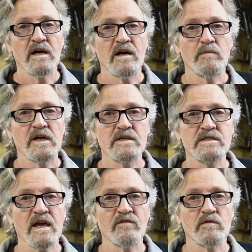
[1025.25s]
because
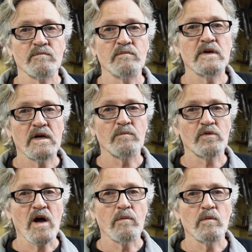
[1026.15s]
they have a
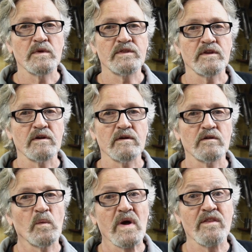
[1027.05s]
problem with
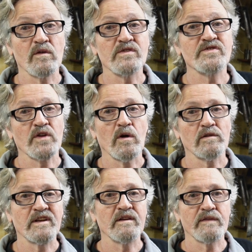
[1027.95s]
the way they're
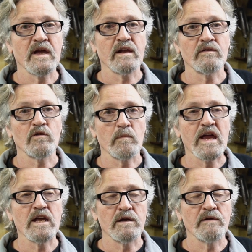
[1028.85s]
installed into the head and they're
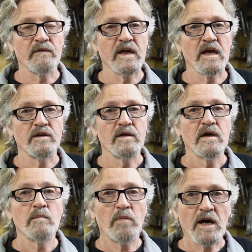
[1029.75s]
made into the head.
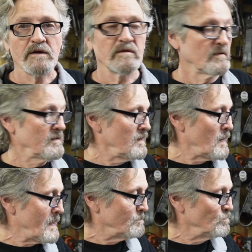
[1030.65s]
But
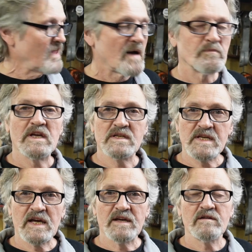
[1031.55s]
that being
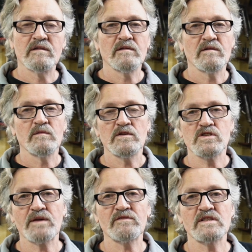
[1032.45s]
said, we
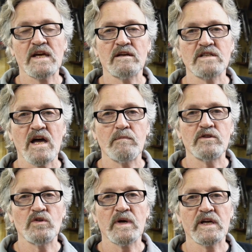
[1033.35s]
just have to take our time and
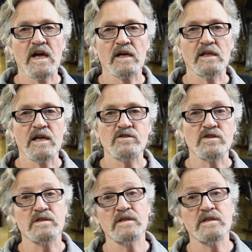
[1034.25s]
do our calculations.